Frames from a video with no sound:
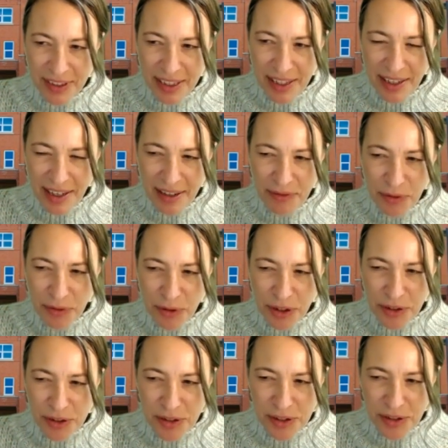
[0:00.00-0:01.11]
enough or
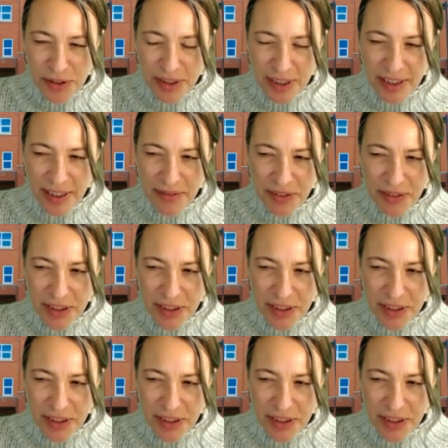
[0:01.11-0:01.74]
understood enough in